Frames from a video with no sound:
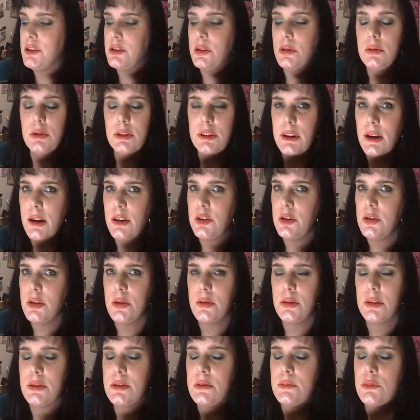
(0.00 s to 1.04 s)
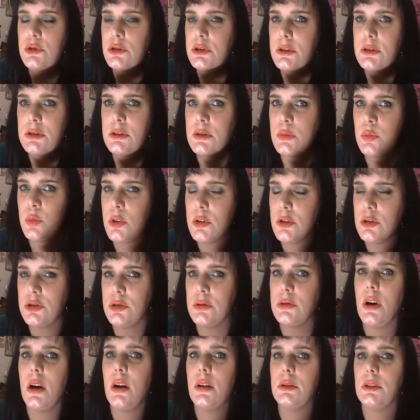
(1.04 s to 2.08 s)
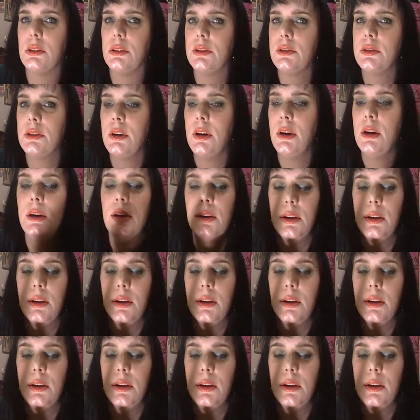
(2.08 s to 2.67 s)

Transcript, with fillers: Don't look down your nose at something just because it's $1 or $2.